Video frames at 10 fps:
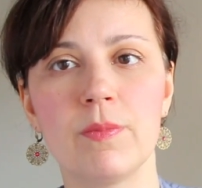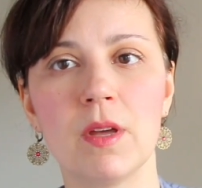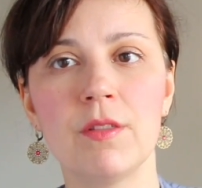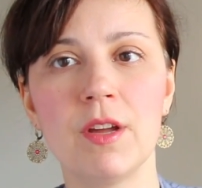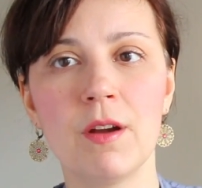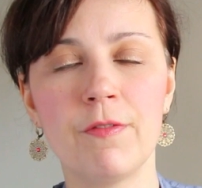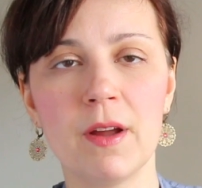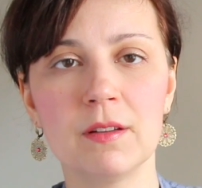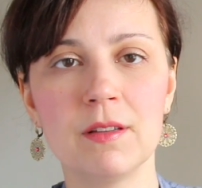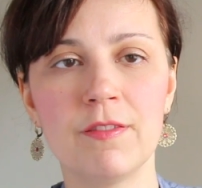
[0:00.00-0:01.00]
they are
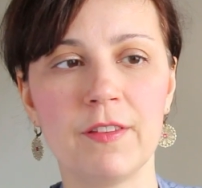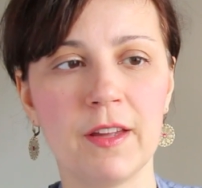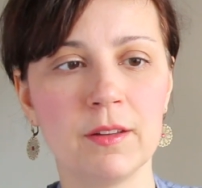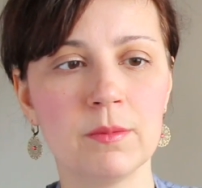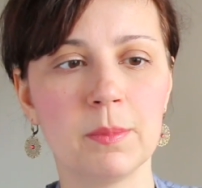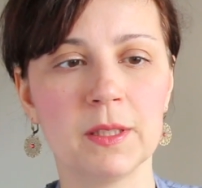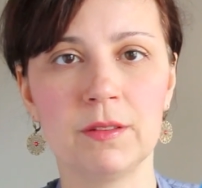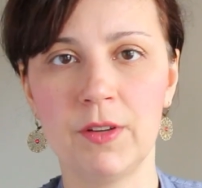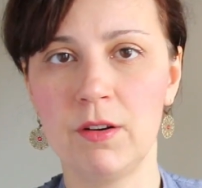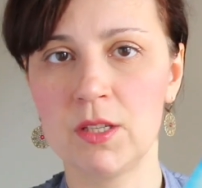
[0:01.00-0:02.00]
fairly thin but
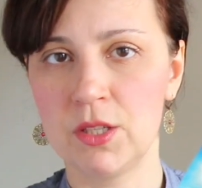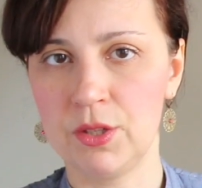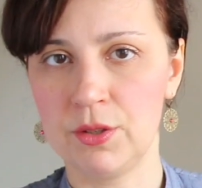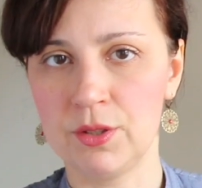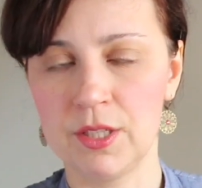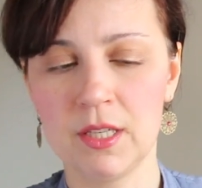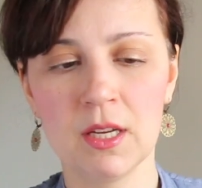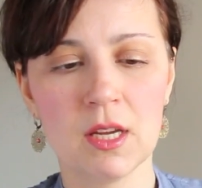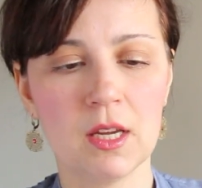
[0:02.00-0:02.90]
very sturdy,